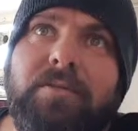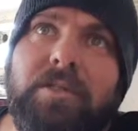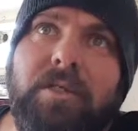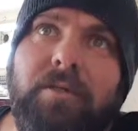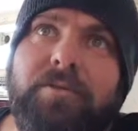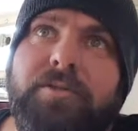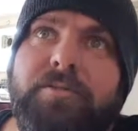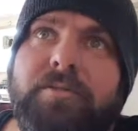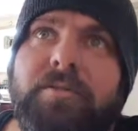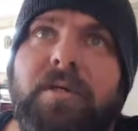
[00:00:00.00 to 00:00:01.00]

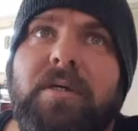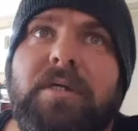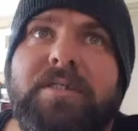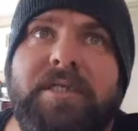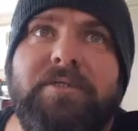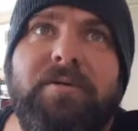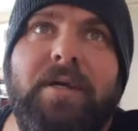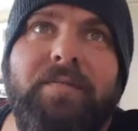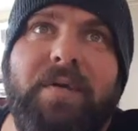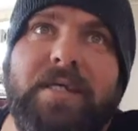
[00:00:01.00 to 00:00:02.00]
kilojoules,
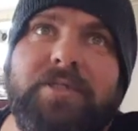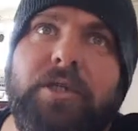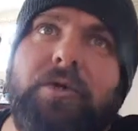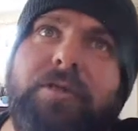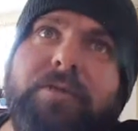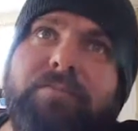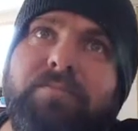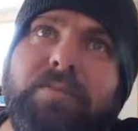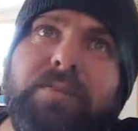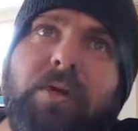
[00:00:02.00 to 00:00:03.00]
saturated fat,
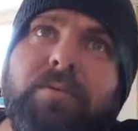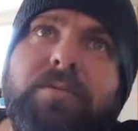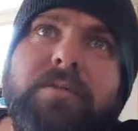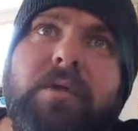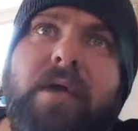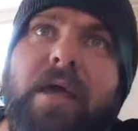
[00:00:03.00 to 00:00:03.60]
sodium, salts,